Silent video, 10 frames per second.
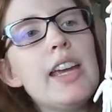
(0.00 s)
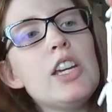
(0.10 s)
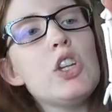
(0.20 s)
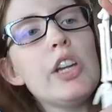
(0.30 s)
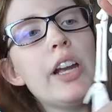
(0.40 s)

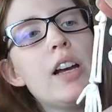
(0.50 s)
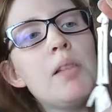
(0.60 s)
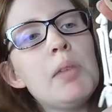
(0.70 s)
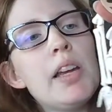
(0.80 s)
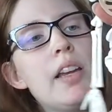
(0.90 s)

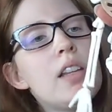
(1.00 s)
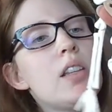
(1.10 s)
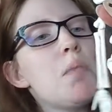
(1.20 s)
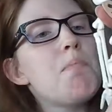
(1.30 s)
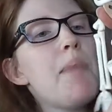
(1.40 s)
ischium
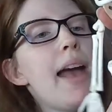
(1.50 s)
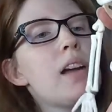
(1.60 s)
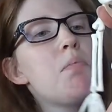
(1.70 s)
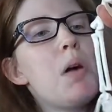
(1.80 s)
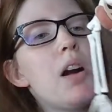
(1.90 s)
is the
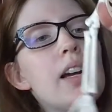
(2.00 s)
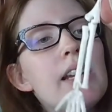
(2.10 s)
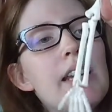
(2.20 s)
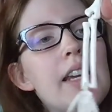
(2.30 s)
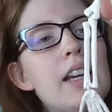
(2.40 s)
back part
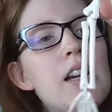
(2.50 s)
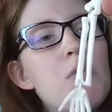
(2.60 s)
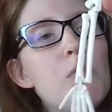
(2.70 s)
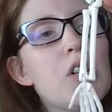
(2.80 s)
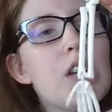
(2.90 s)
here, which